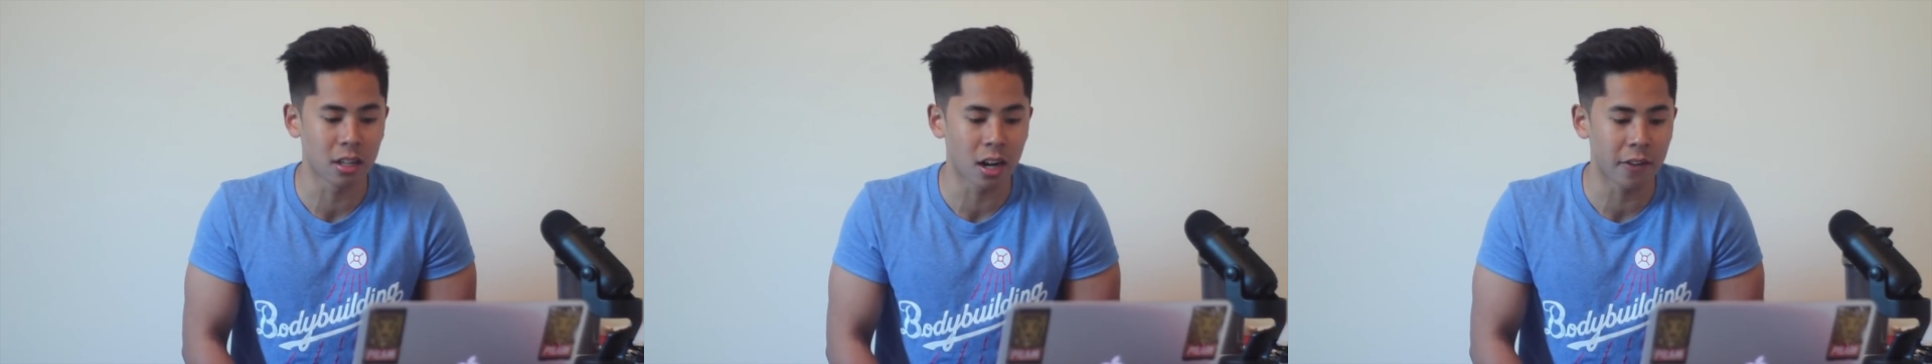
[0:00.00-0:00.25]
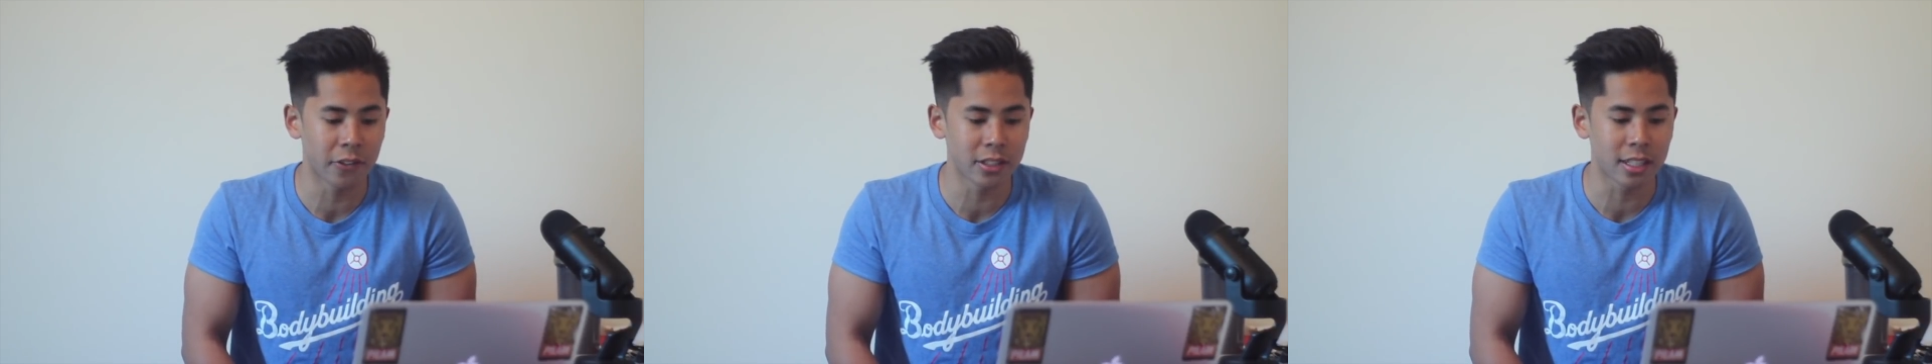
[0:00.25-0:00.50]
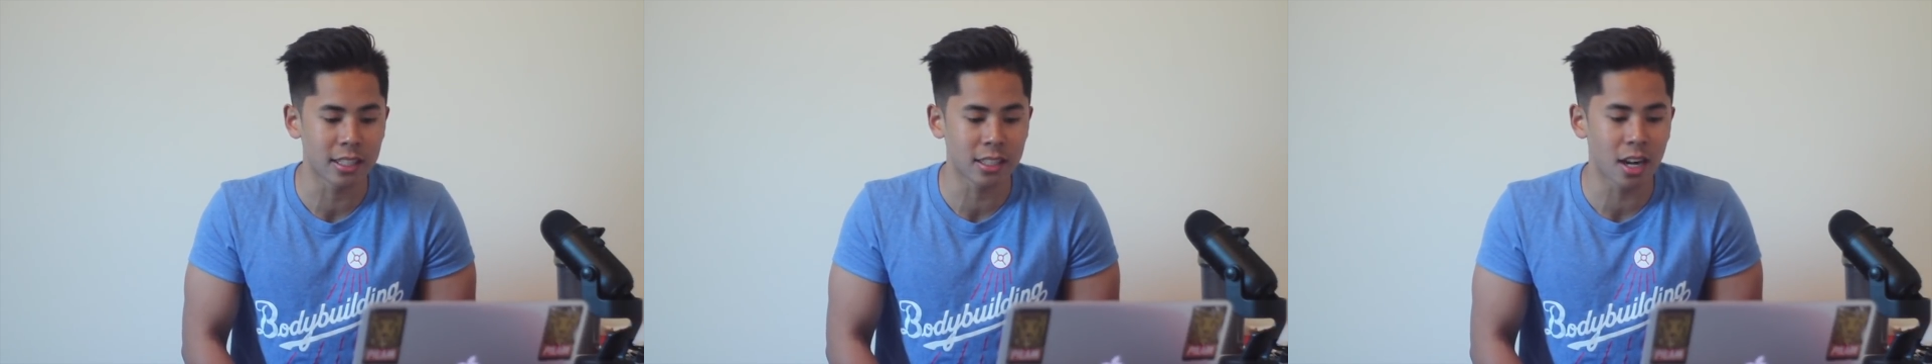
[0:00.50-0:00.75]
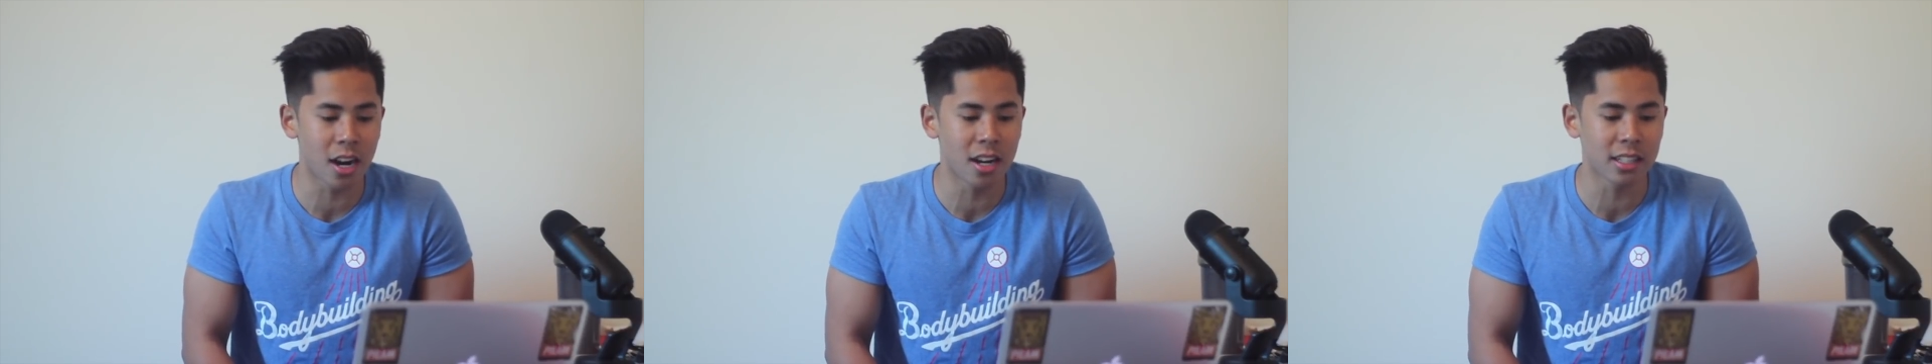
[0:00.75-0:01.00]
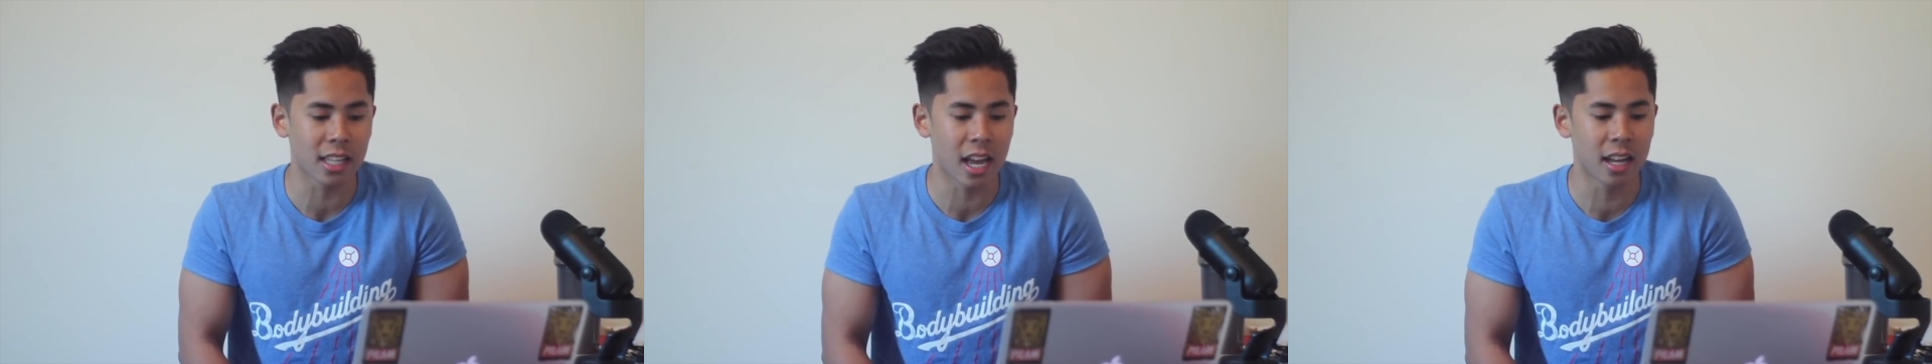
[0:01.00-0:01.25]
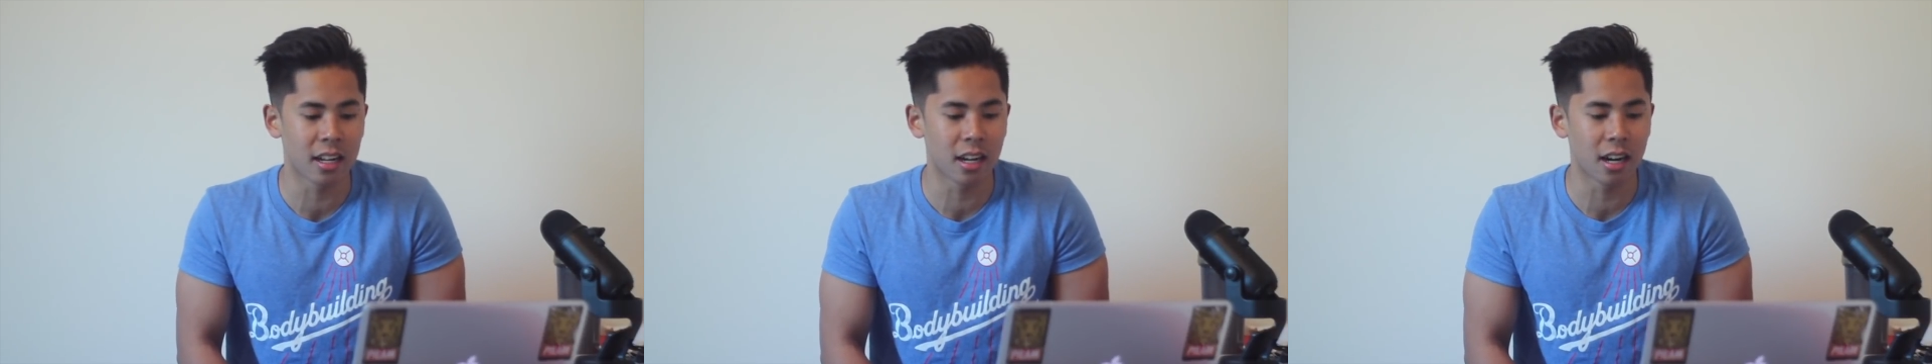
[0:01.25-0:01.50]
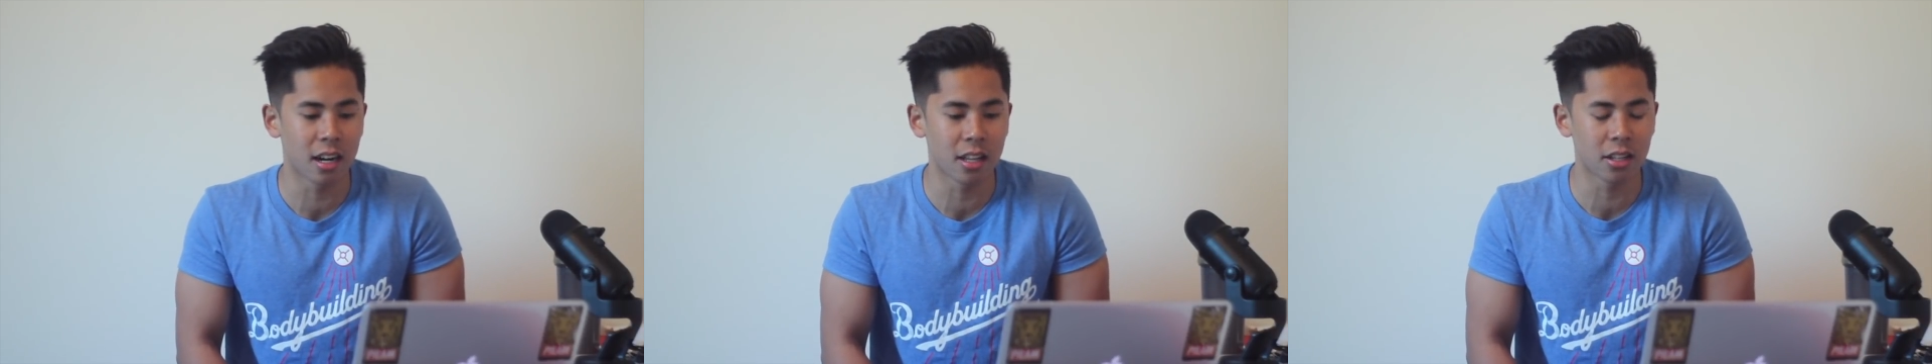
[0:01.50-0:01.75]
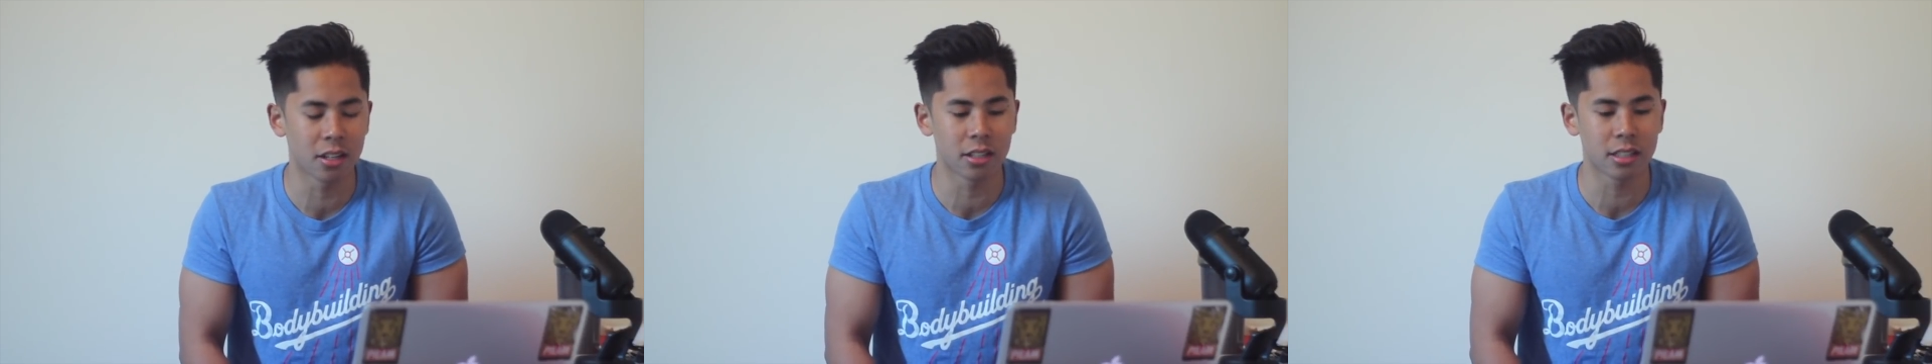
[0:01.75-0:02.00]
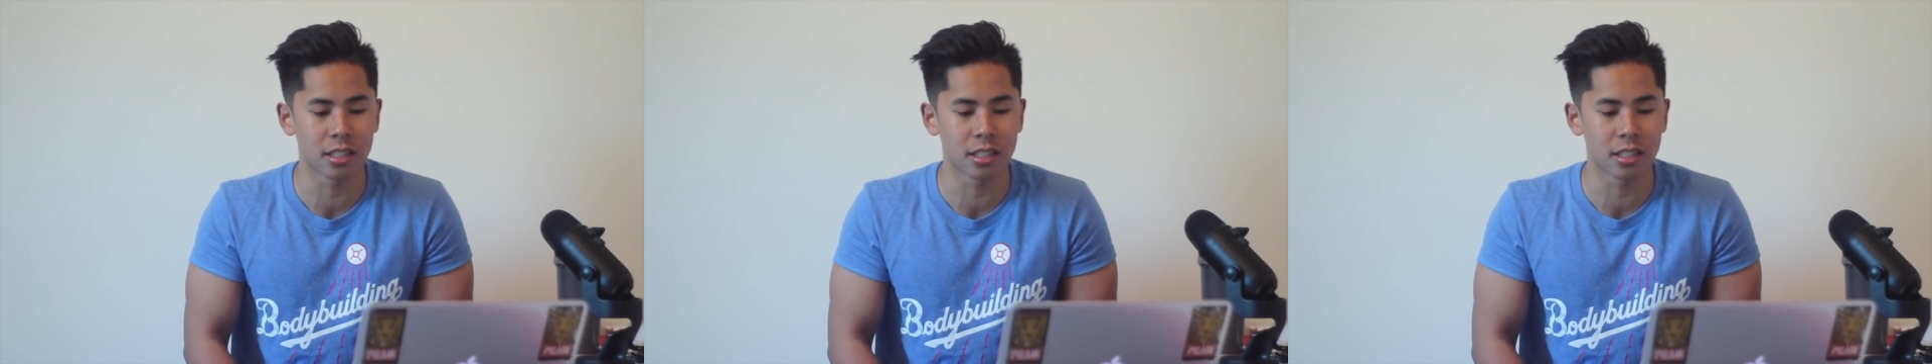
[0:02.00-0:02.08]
novelty songs and other